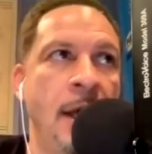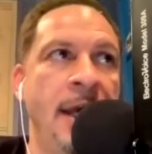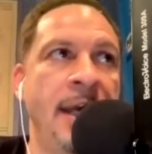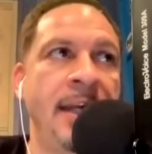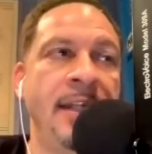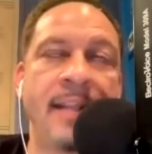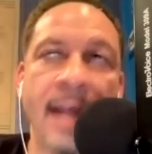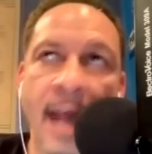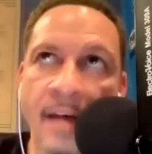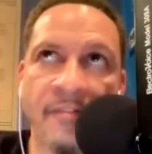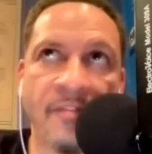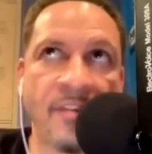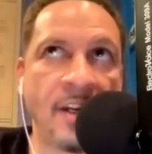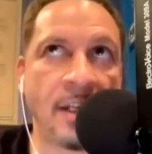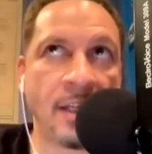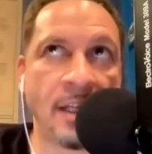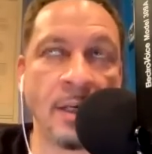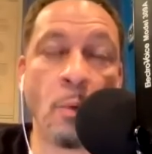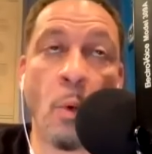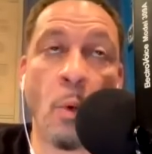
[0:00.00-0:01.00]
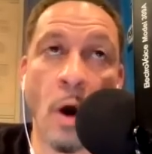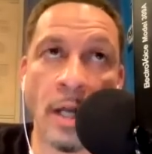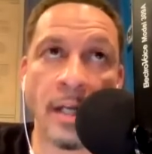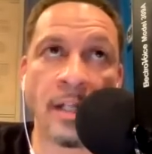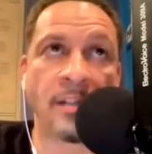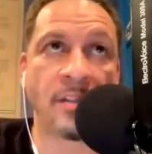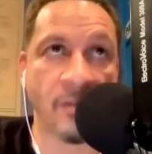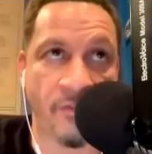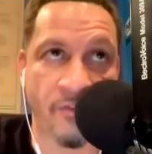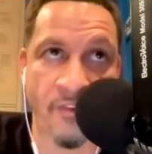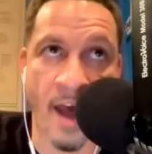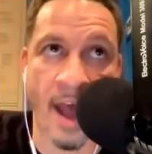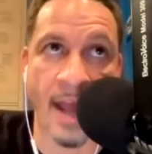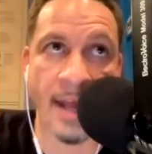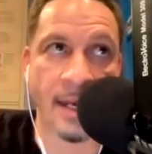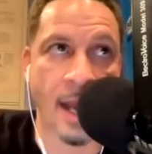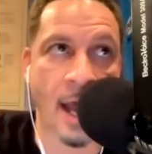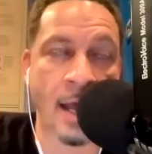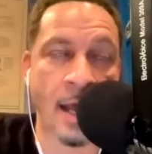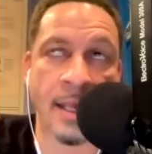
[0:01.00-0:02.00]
He definitely wanted to fight.